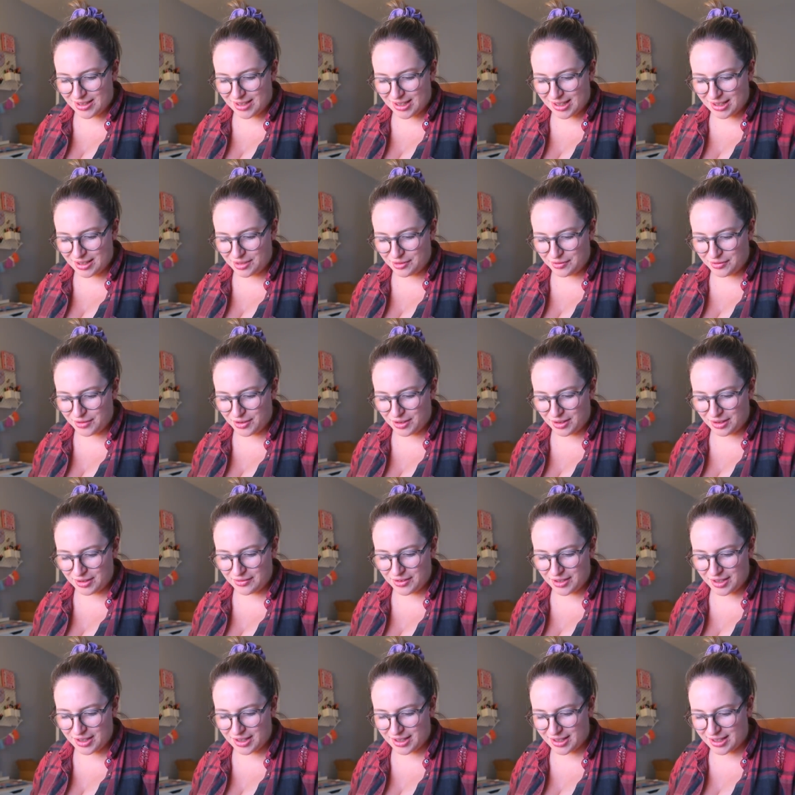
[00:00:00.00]
I love all
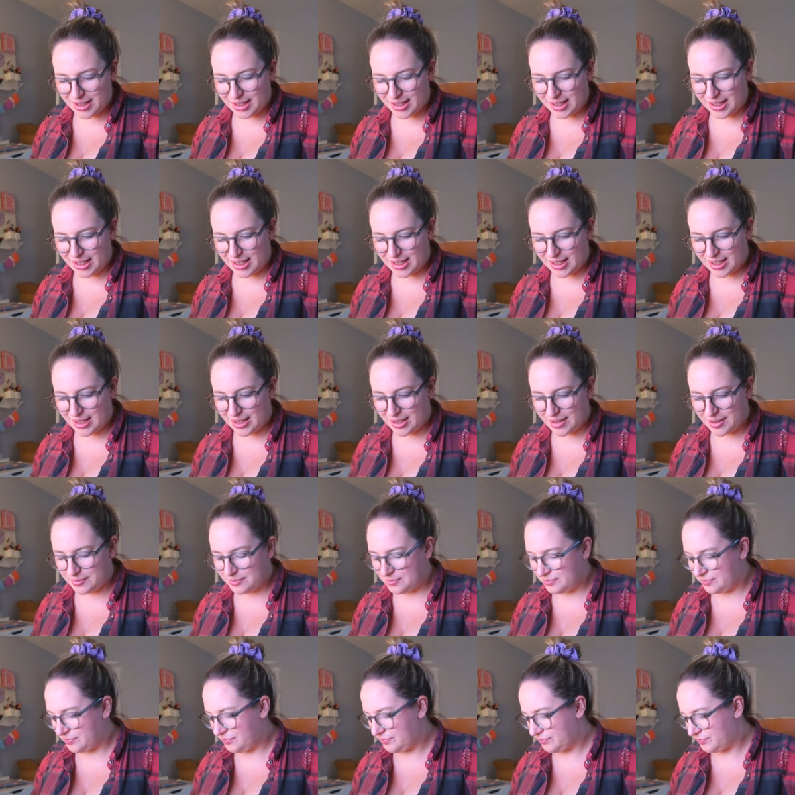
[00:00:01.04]
of her like
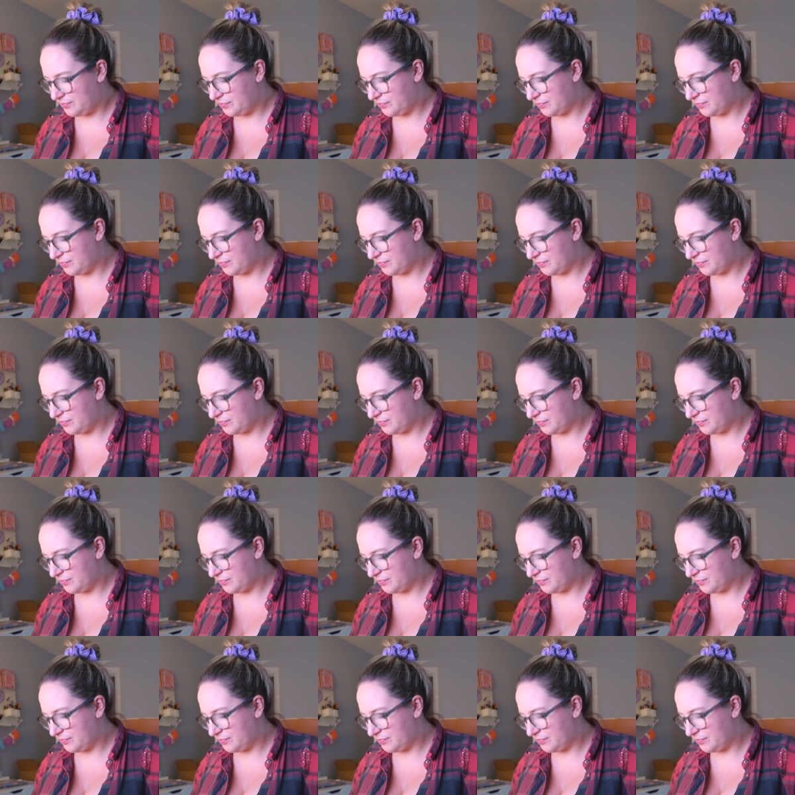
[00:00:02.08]
um,